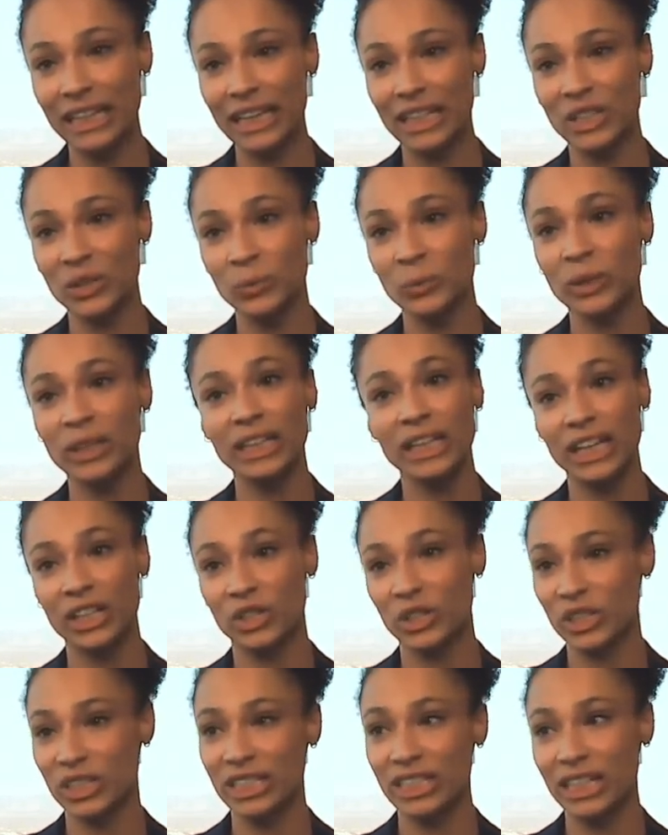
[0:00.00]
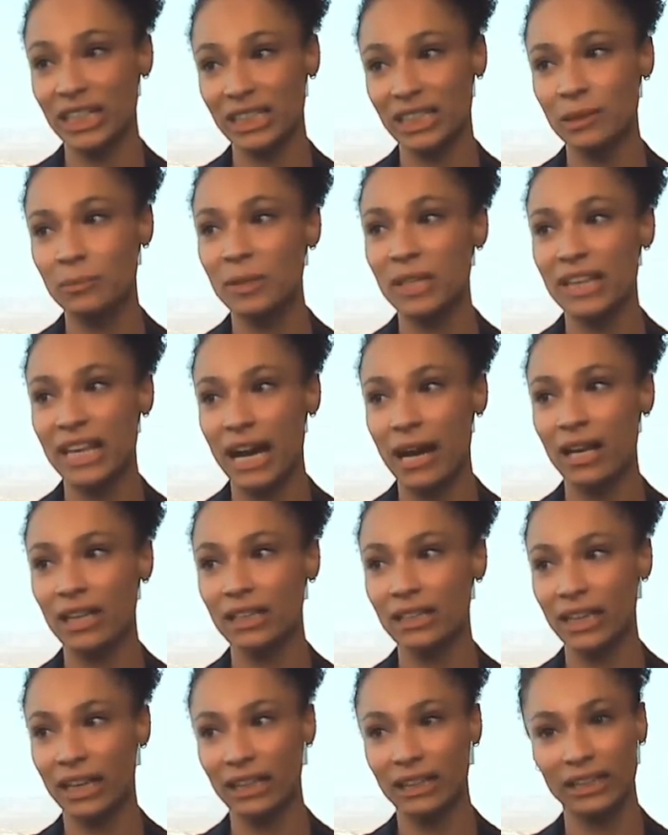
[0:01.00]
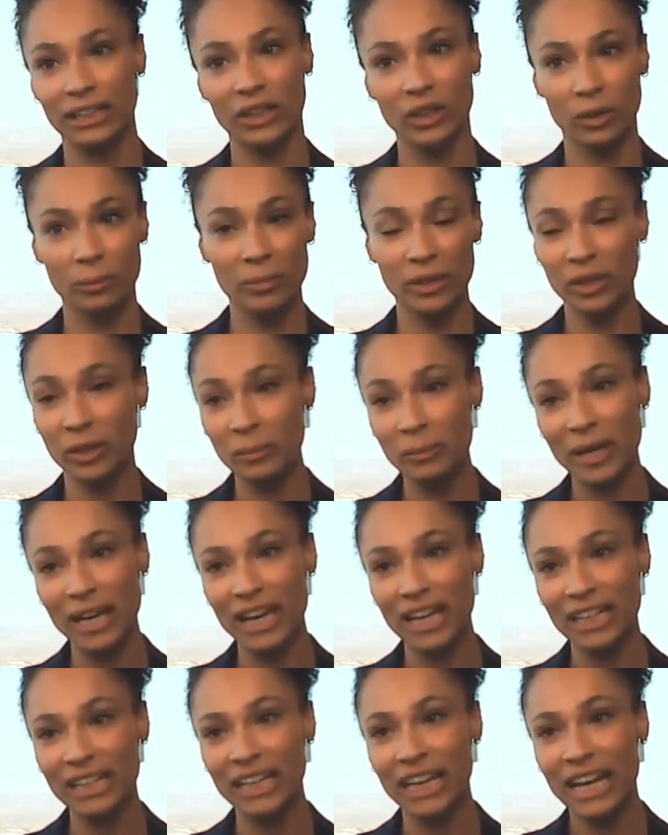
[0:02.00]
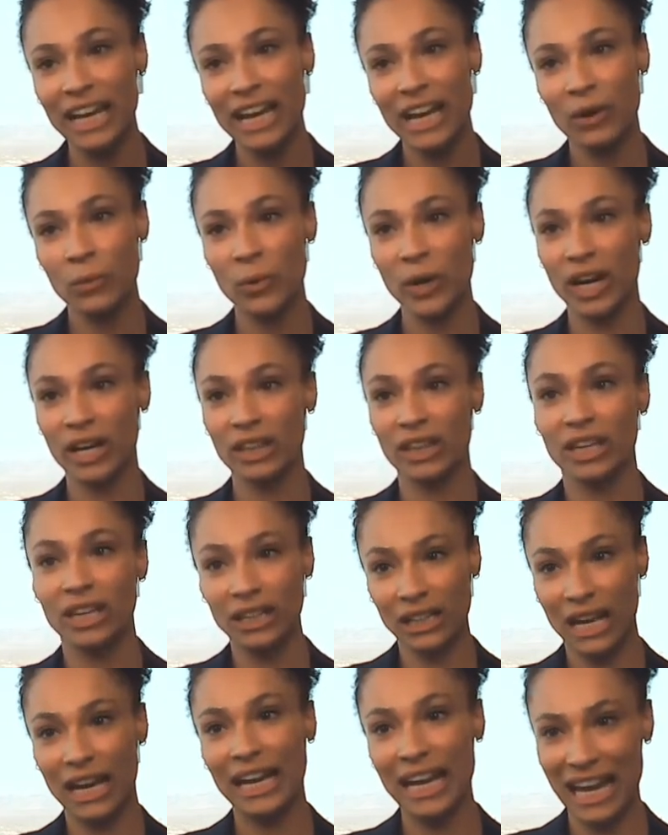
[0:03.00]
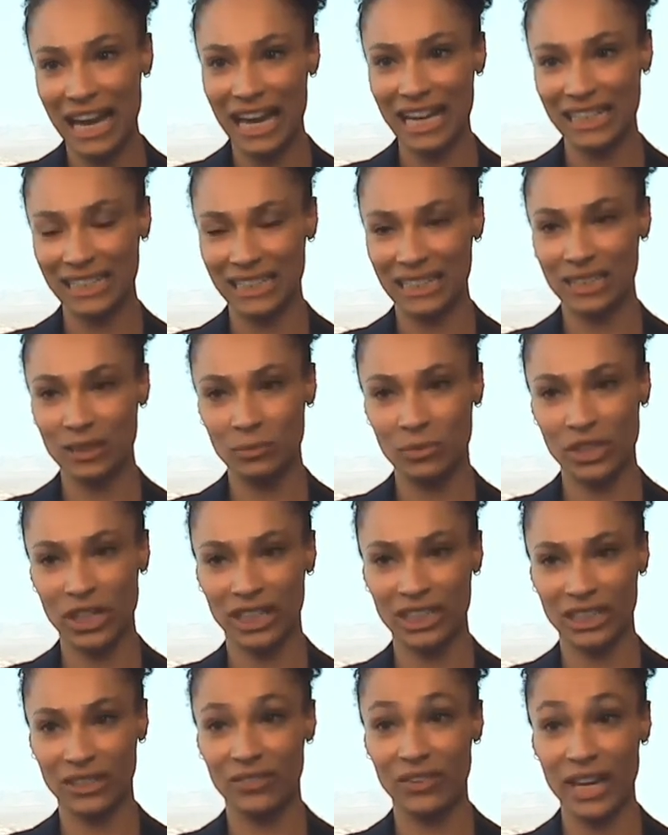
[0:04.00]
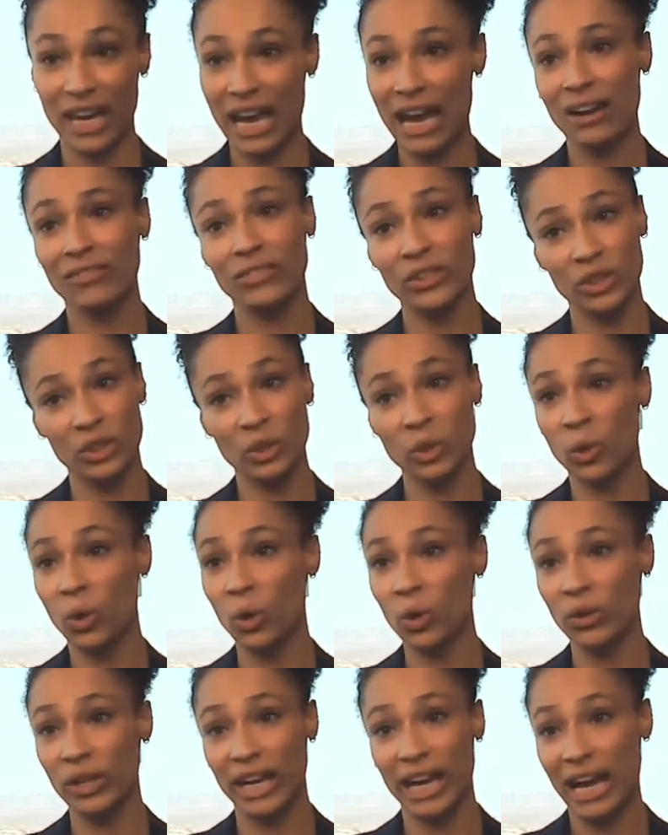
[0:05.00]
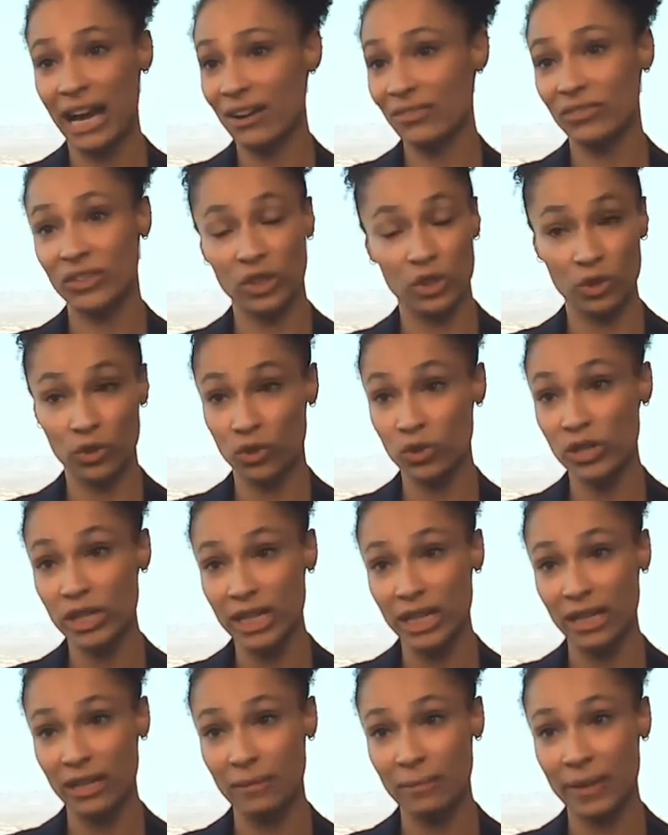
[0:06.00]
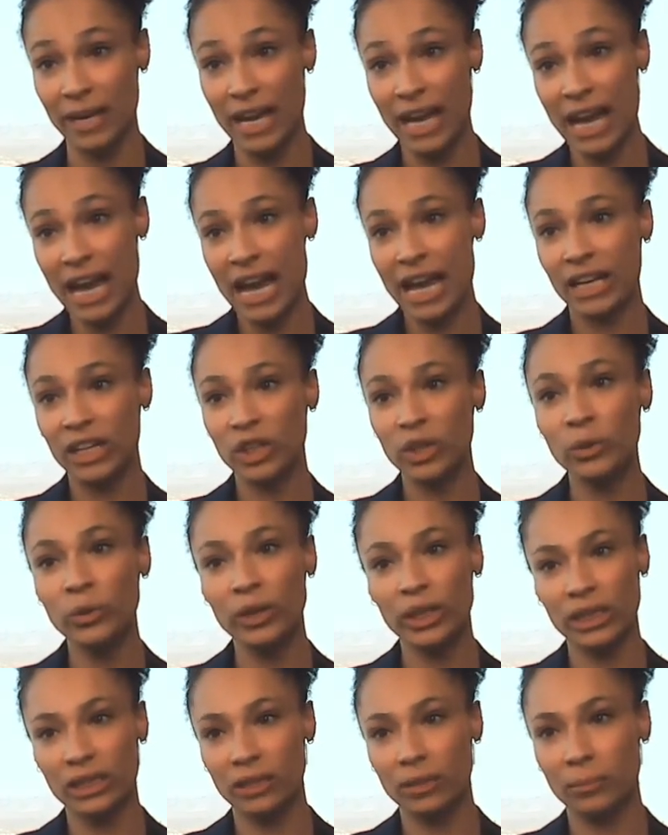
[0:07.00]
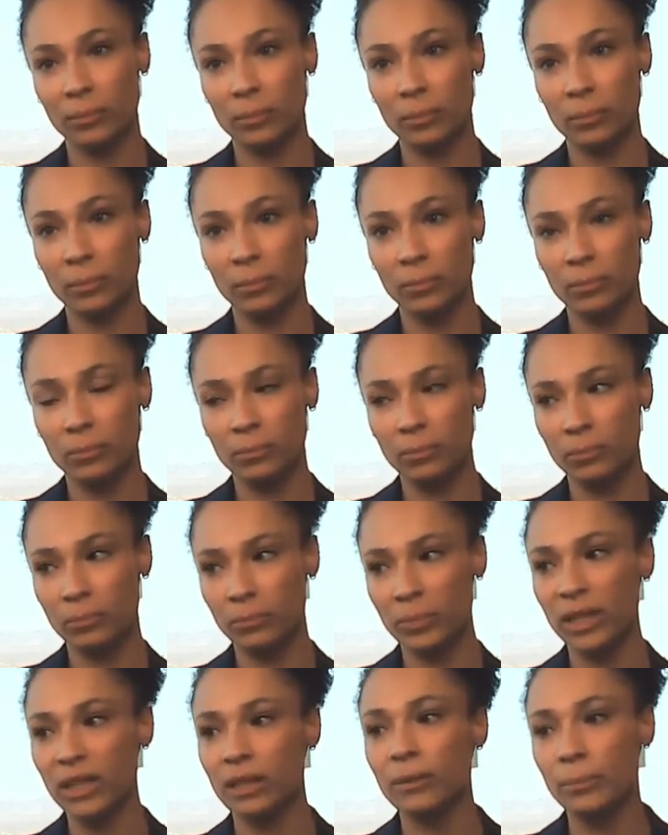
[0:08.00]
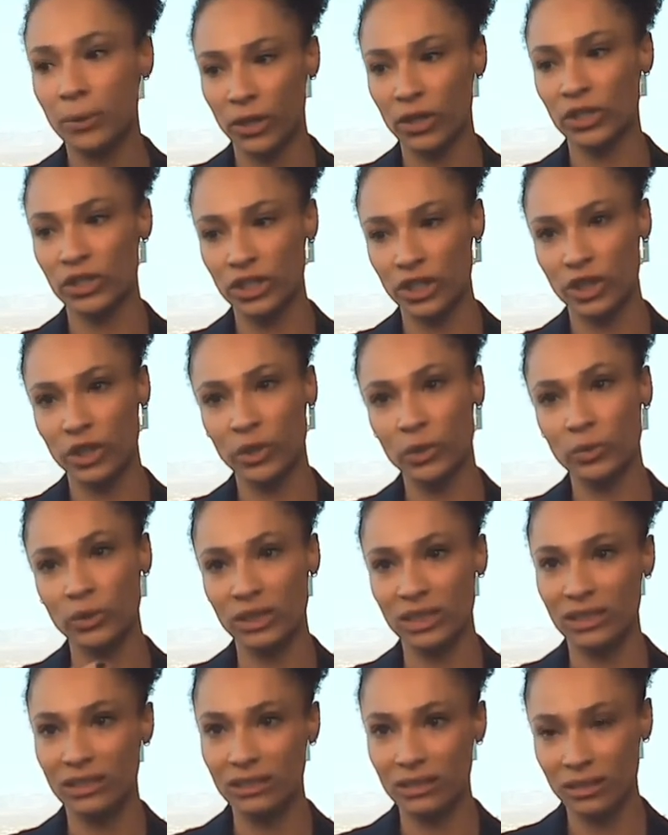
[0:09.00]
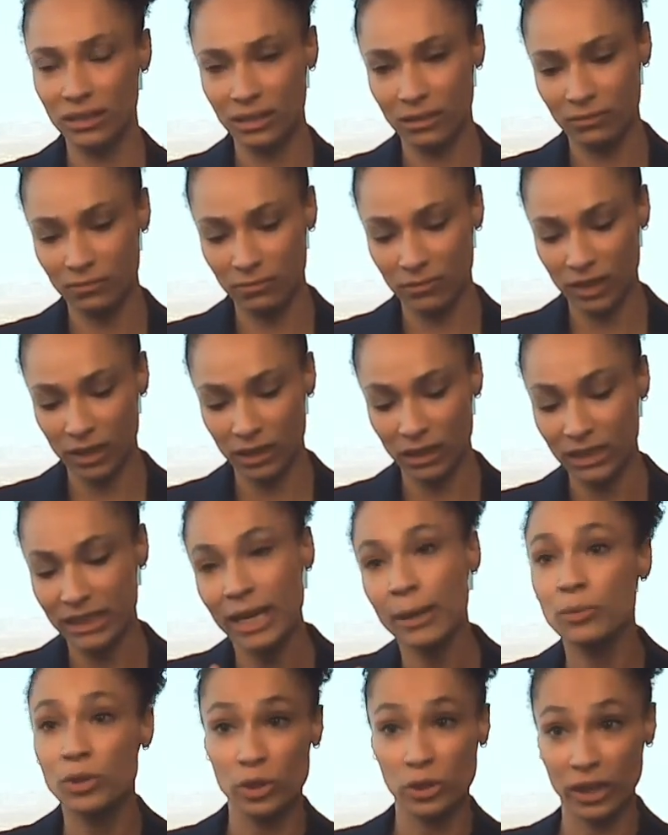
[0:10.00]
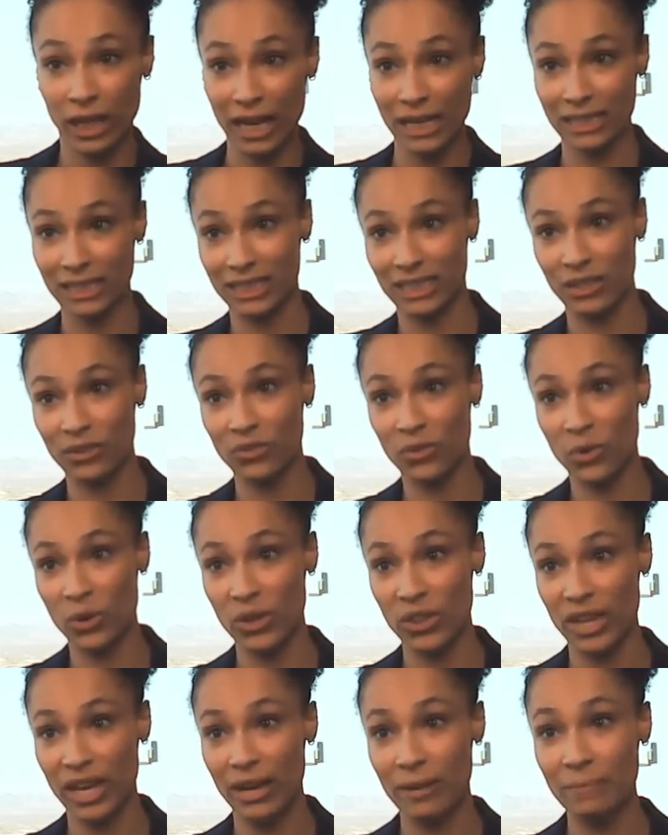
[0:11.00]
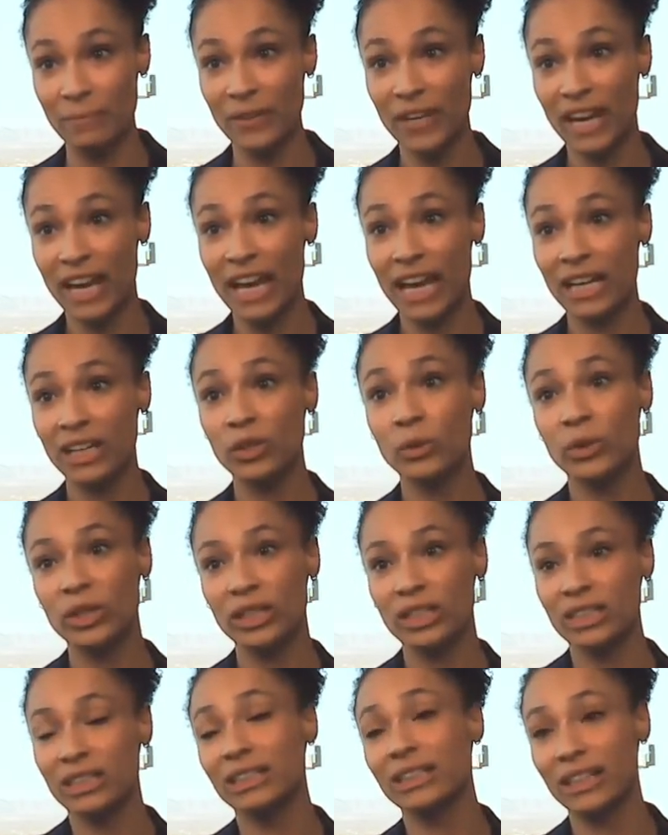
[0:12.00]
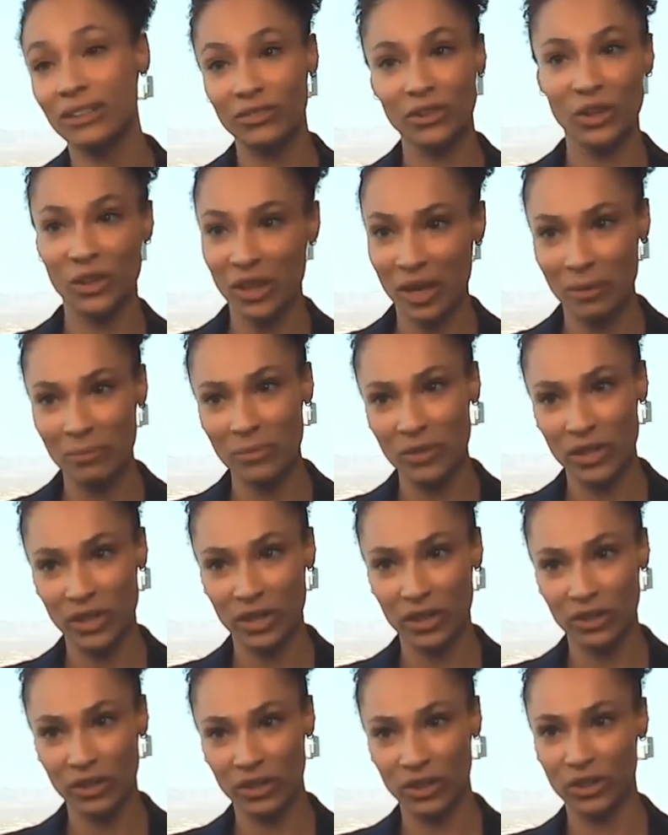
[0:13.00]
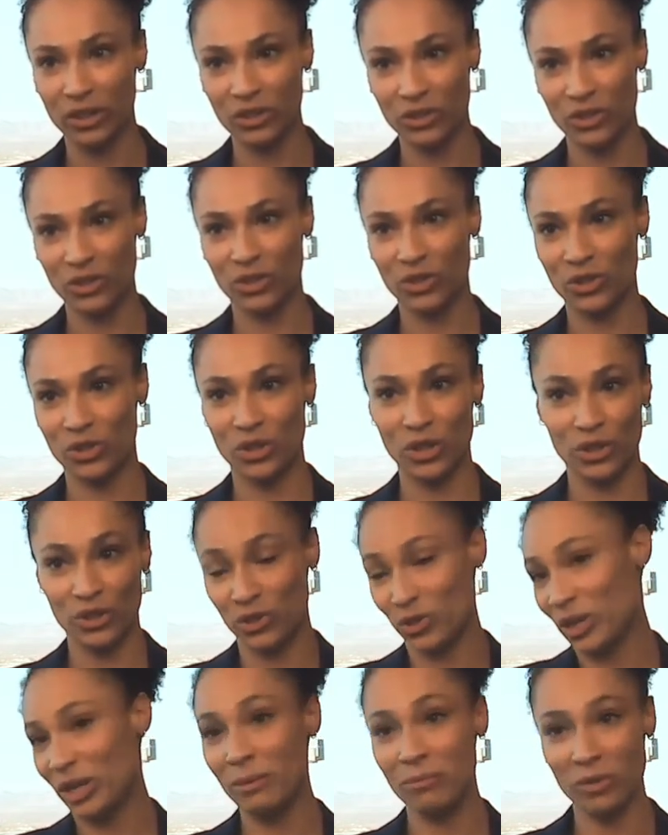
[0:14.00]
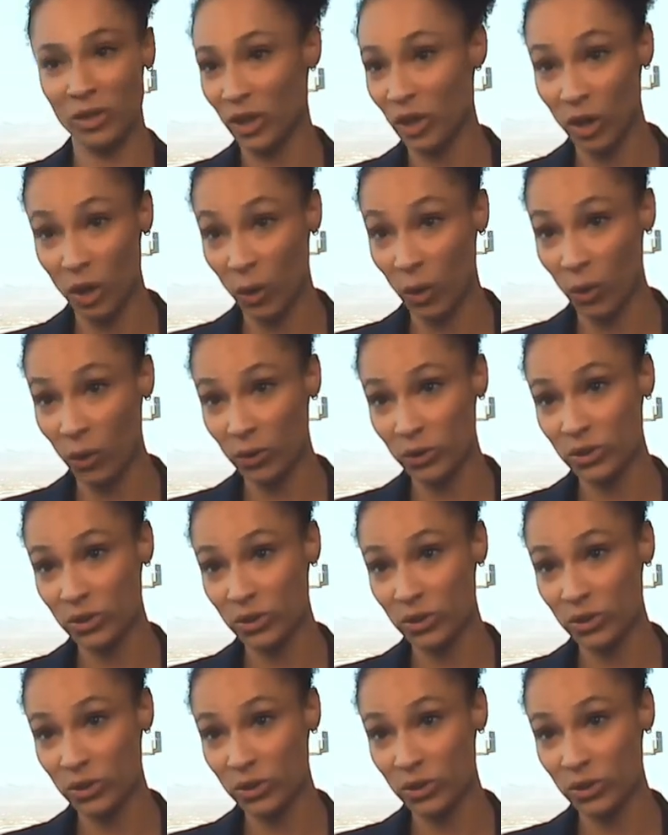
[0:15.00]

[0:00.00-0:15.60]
It's really interesting to be that legal middleman, where the client has this objective, they have this goal, they have this dream, and you get to be the person who conceptualizes it for them, and you can deliver them their dream, their goal.